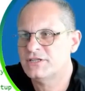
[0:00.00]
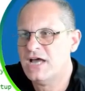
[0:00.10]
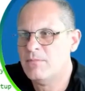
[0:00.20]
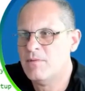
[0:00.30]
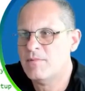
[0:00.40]

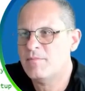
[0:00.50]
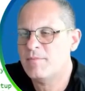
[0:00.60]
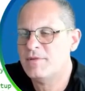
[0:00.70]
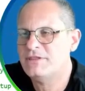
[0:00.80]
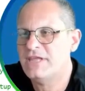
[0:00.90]
ABAP
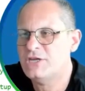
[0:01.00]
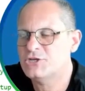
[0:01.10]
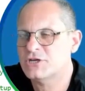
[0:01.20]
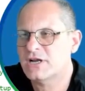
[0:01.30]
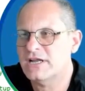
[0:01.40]

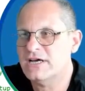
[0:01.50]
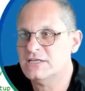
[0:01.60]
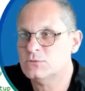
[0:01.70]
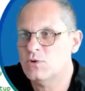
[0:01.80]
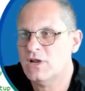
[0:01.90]
implementation
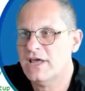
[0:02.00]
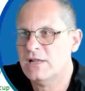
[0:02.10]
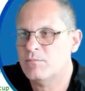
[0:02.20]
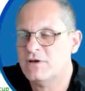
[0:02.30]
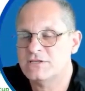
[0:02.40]
class will
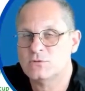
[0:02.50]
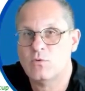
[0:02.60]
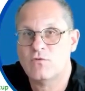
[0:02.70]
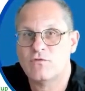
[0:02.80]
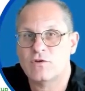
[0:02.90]
help us
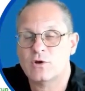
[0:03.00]
with